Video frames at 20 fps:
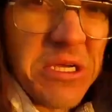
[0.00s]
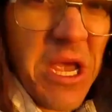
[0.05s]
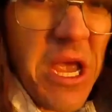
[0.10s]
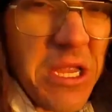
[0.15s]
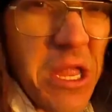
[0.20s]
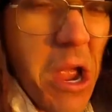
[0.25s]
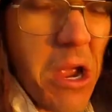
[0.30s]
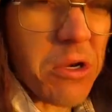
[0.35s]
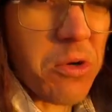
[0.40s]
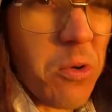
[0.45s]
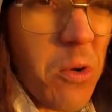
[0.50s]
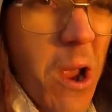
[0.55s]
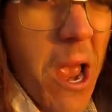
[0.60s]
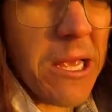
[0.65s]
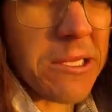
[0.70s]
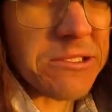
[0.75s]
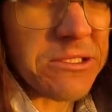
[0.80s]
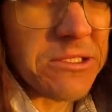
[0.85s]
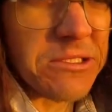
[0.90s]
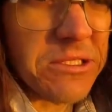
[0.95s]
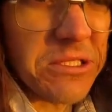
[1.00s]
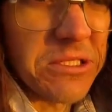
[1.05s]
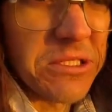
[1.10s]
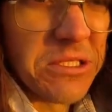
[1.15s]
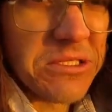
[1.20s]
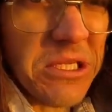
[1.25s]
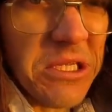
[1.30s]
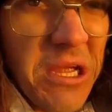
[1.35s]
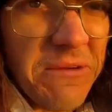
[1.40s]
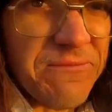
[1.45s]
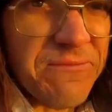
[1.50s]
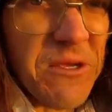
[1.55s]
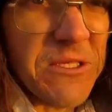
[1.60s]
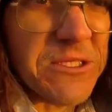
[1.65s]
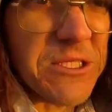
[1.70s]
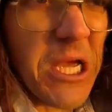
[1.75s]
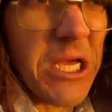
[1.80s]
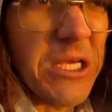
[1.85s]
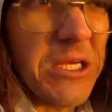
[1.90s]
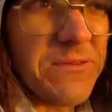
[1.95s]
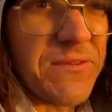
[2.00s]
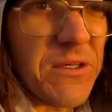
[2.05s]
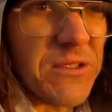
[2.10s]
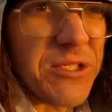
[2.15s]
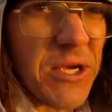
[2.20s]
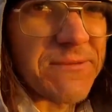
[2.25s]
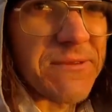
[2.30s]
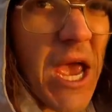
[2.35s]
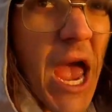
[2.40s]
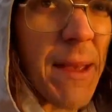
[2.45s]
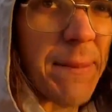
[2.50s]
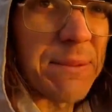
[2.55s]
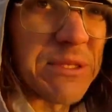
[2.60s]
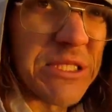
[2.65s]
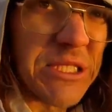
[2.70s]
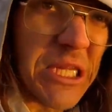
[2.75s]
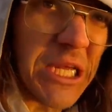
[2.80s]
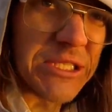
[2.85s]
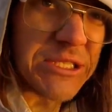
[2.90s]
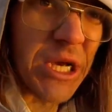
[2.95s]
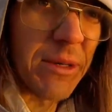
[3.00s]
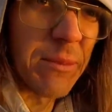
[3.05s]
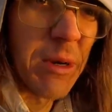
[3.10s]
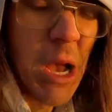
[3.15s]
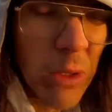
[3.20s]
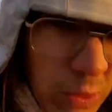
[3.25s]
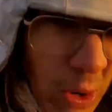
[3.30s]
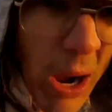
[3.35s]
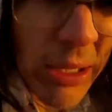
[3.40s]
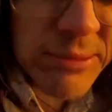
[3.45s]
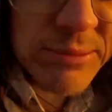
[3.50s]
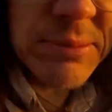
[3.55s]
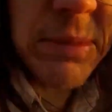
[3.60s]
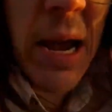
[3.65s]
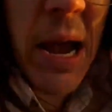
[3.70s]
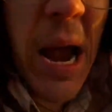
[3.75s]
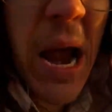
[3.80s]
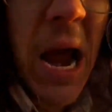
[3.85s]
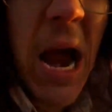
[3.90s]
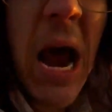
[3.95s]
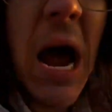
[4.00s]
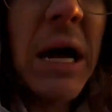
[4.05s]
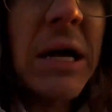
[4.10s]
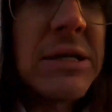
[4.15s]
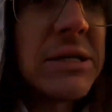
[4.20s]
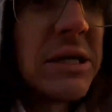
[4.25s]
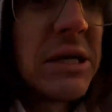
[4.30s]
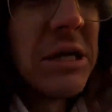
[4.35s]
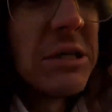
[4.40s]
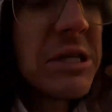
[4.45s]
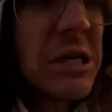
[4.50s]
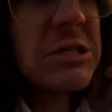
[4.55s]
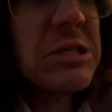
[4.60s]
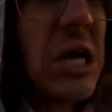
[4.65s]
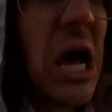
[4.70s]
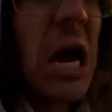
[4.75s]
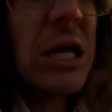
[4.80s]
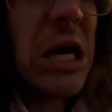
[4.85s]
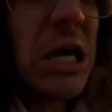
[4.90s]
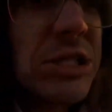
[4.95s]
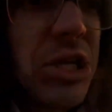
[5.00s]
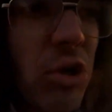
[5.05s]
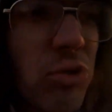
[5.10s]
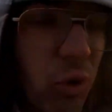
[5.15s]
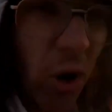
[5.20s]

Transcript: In a quest to defeat the evils of capitalism, one man decided to